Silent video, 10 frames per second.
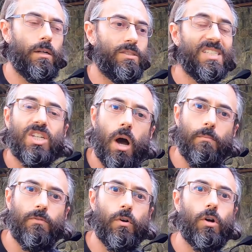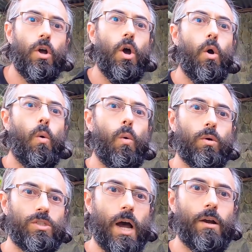discomfort
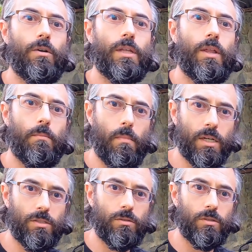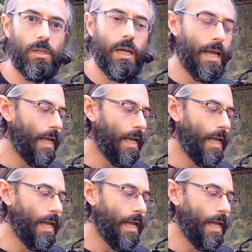or tiring their muscles.